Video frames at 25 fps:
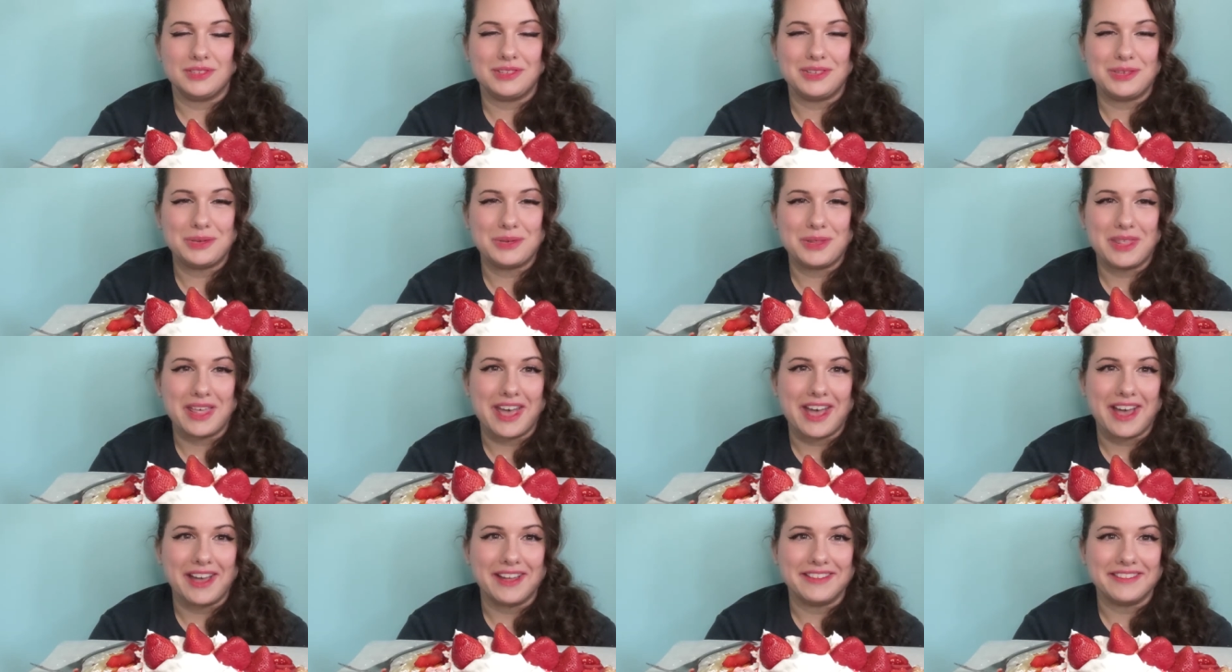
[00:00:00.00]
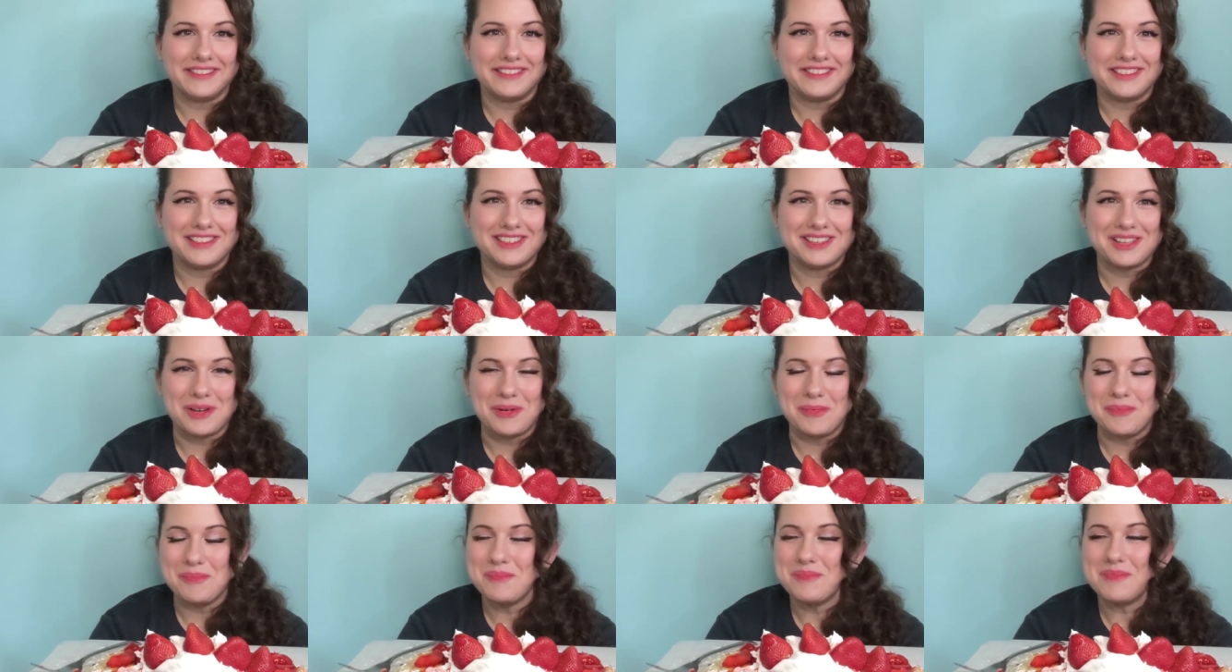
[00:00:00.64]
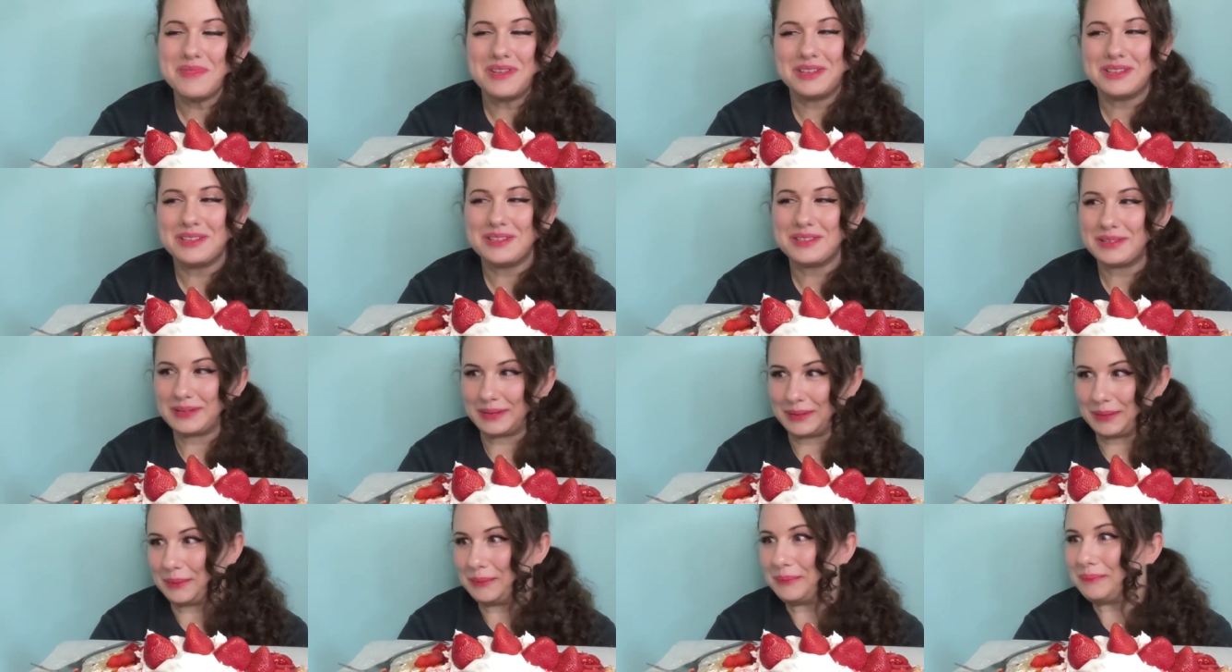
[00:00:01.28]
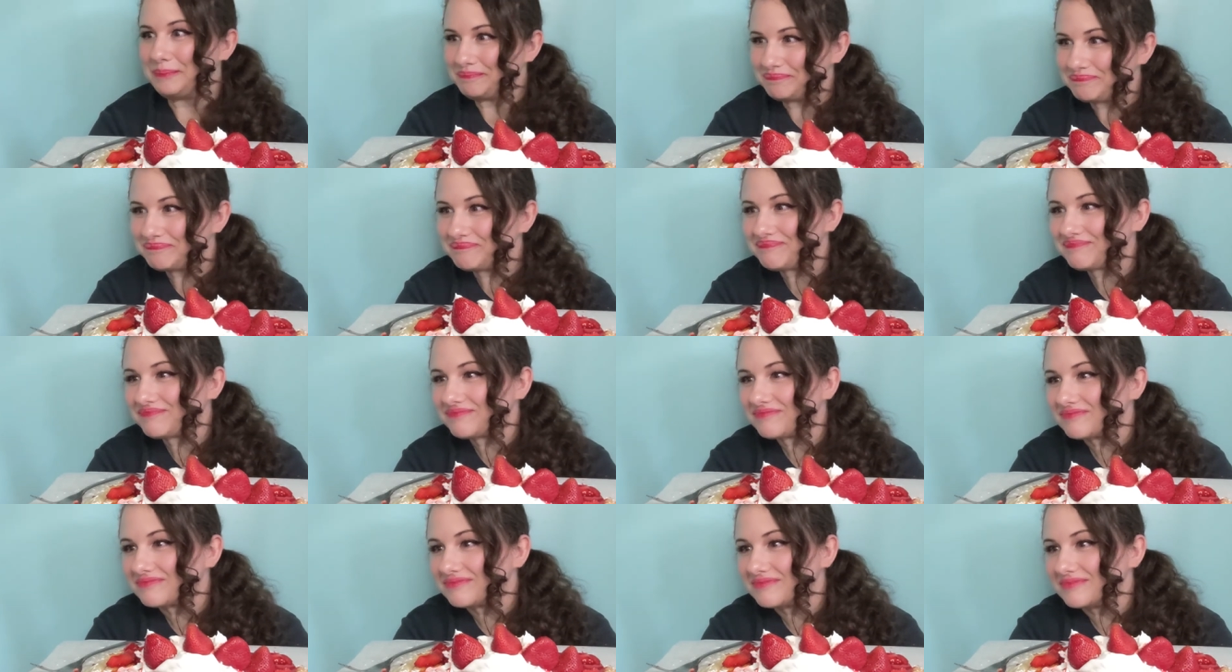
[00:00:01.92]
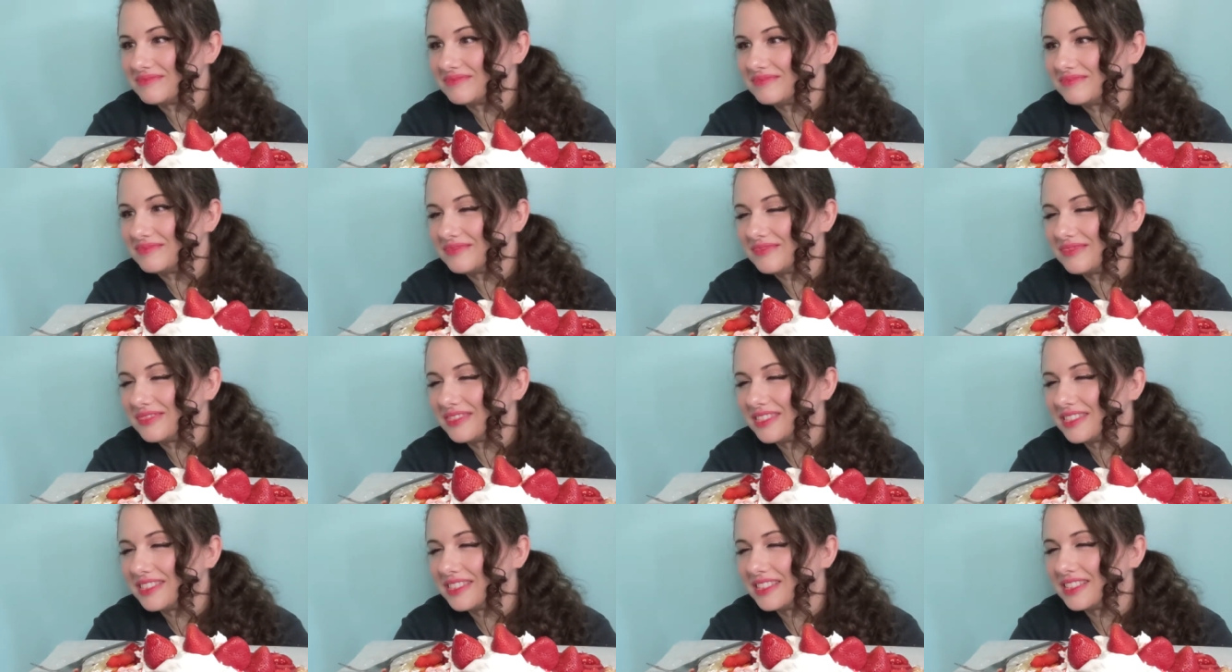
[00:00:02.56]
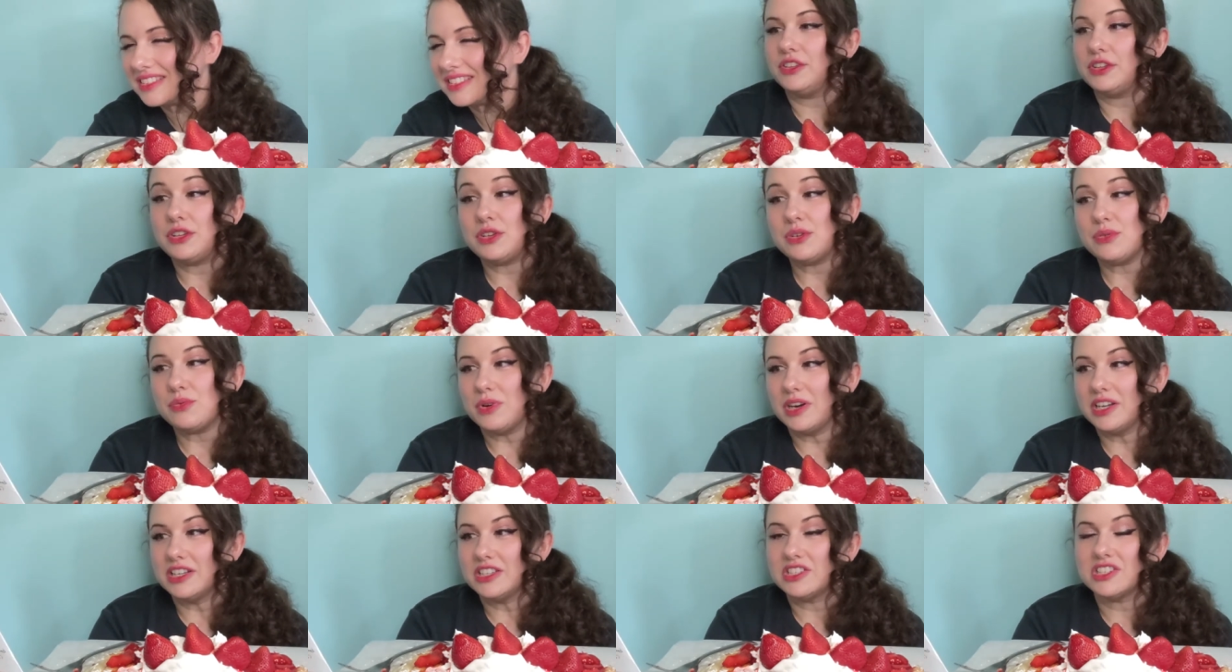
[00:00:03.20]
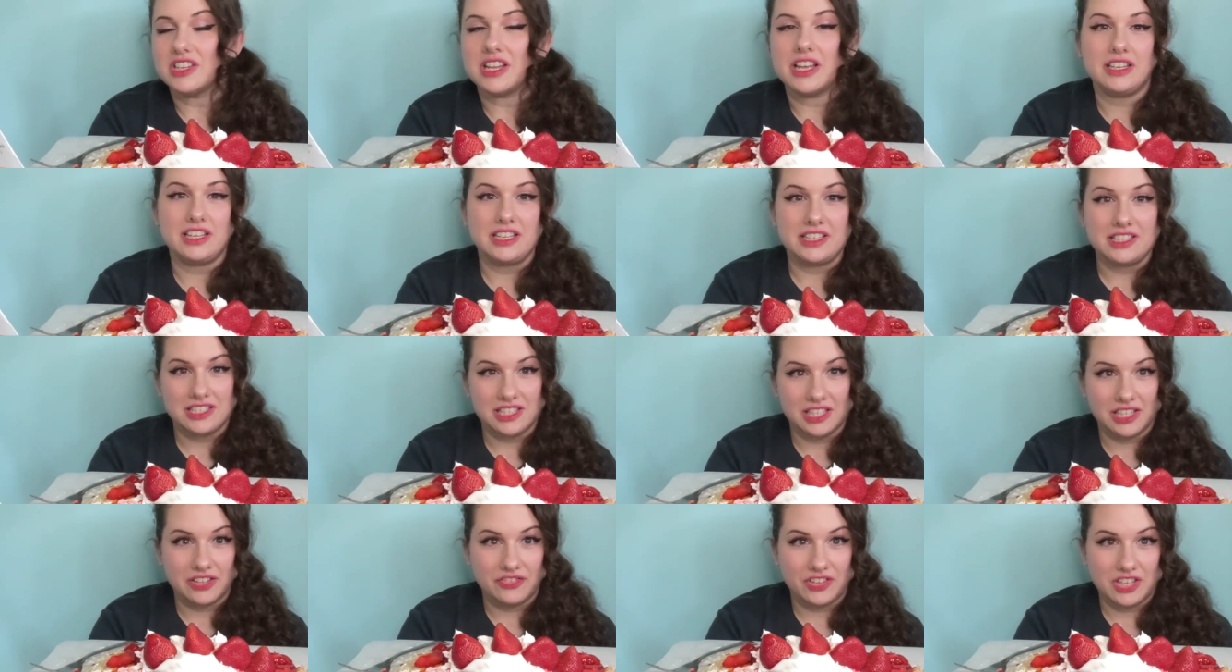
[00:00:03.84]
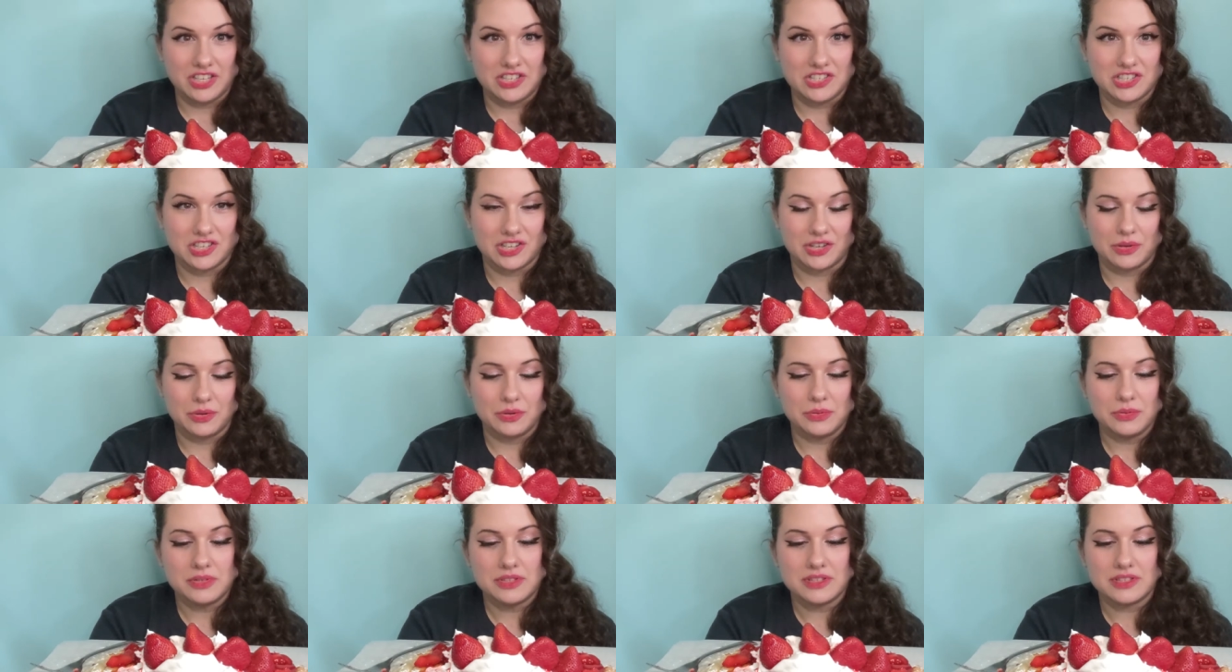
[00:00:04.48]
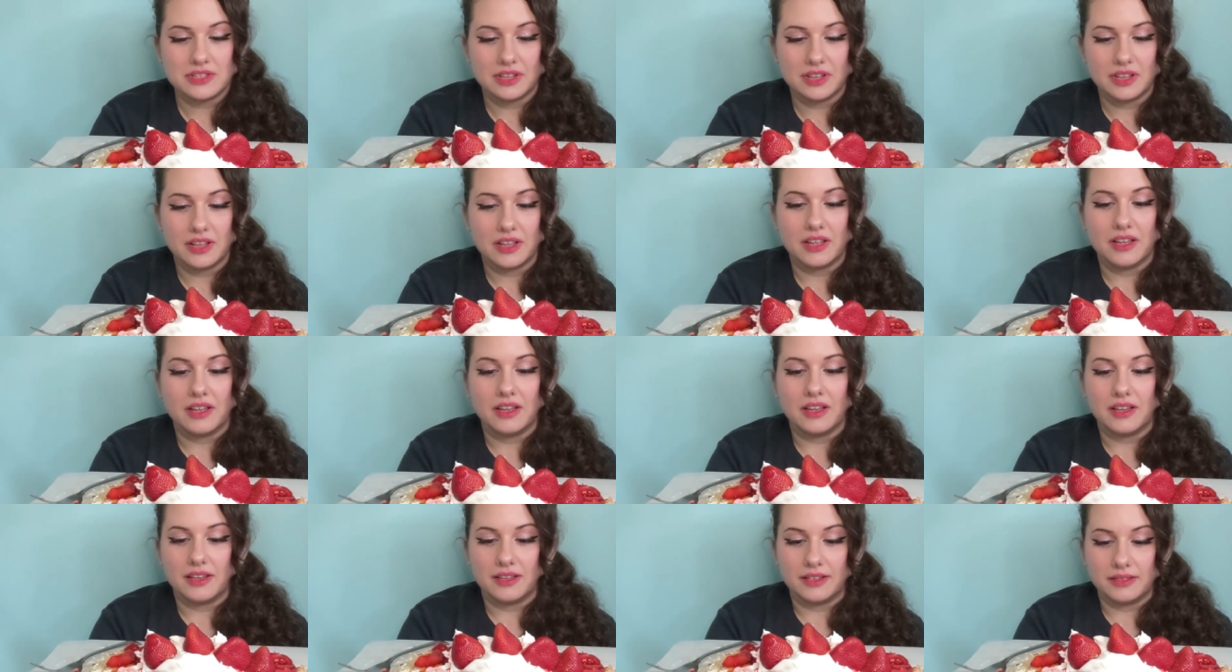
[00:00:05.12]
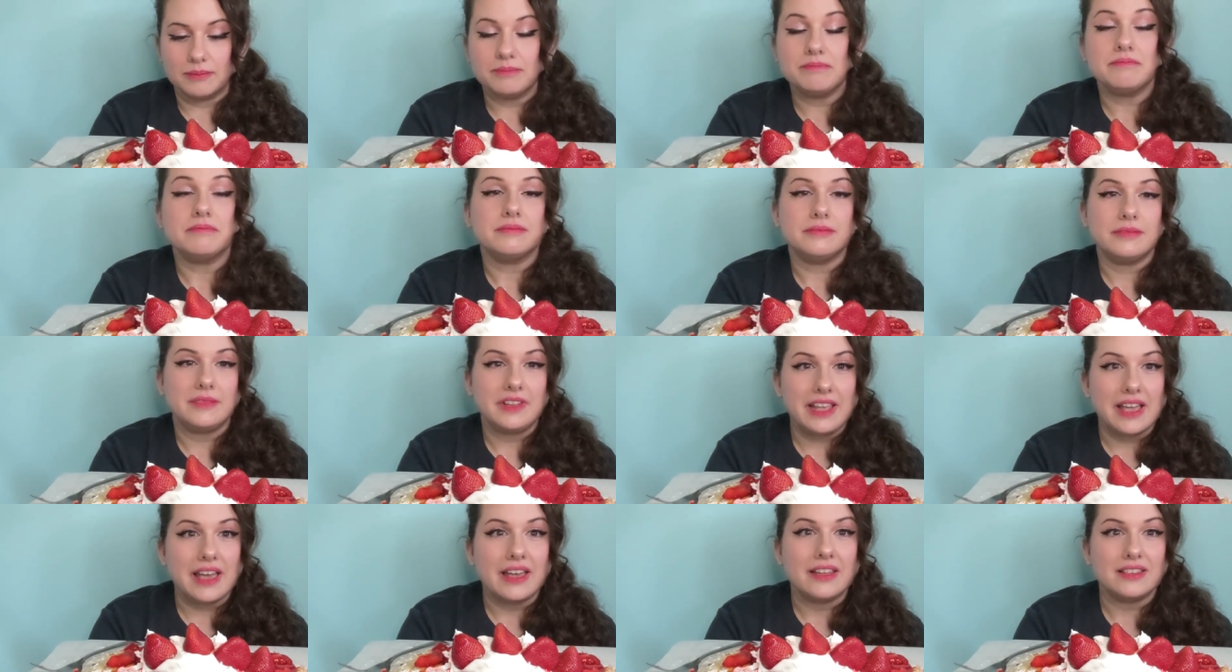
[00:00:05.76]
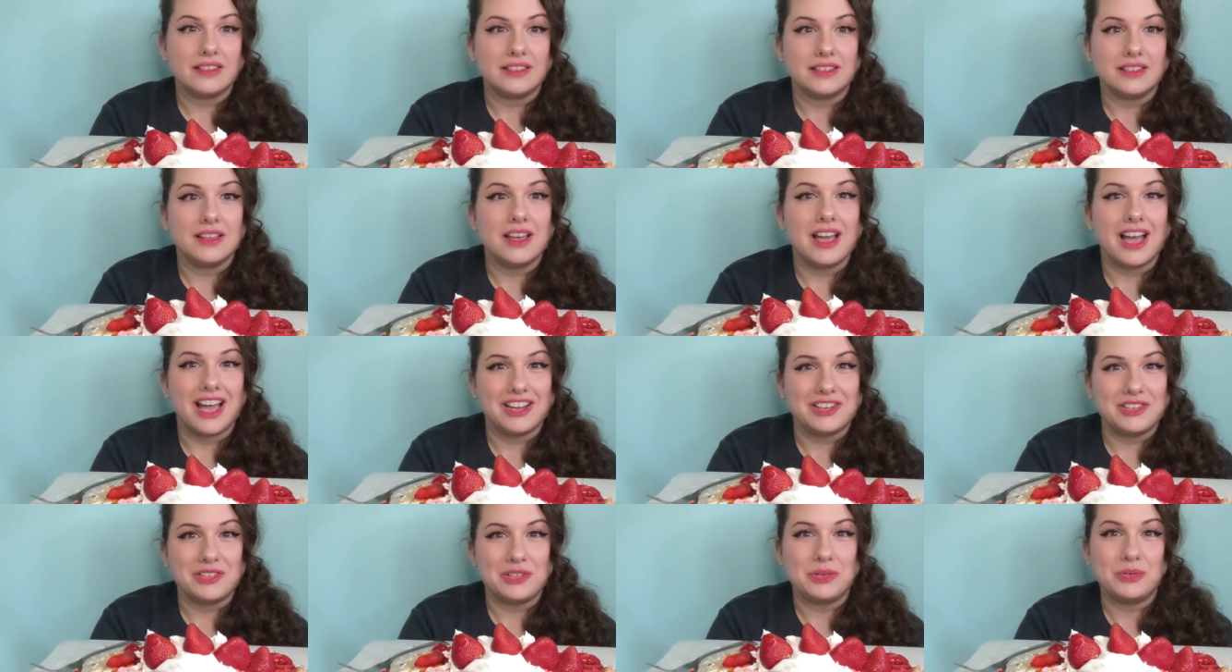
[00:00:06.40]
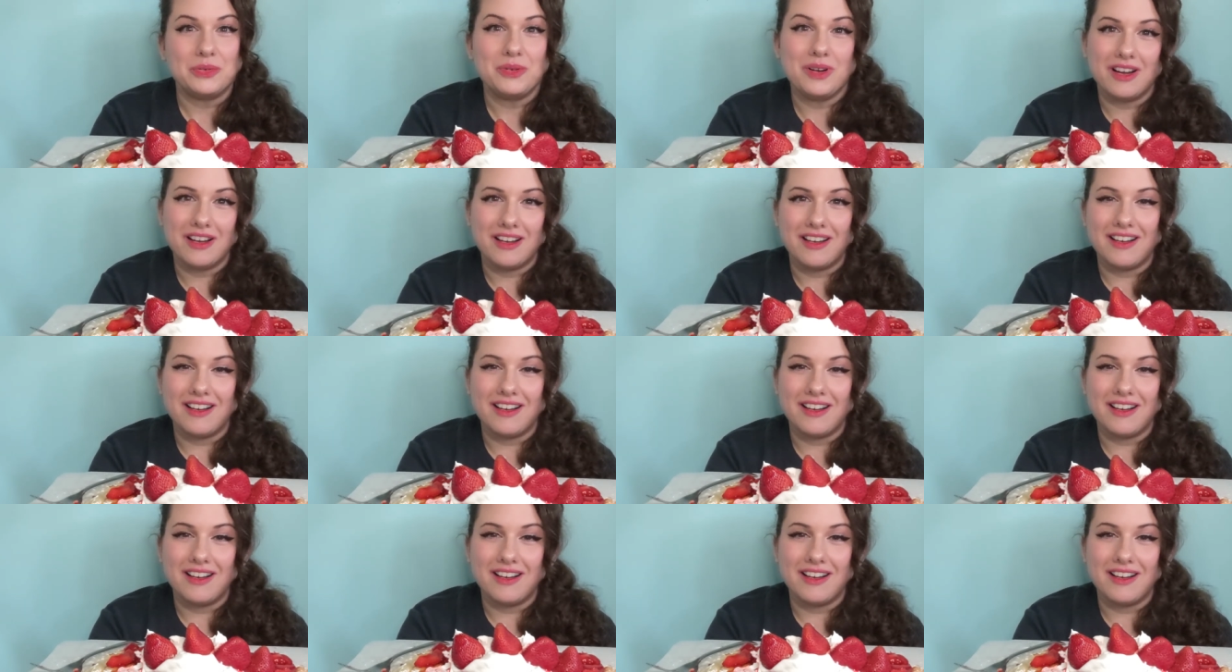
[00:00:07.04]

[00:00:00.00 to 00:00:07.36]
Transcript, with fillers: do that some. So, do you watch any TV shows? Yes, I do.